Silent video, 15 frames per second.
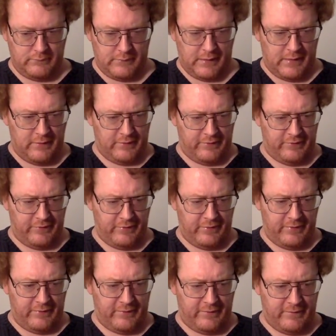I'll just show
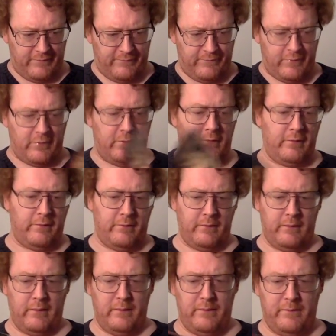these two photo
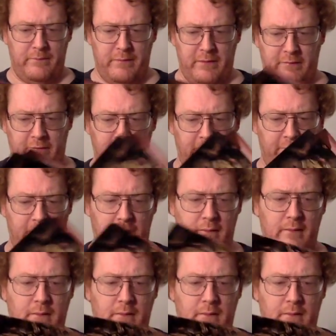um, pictures here.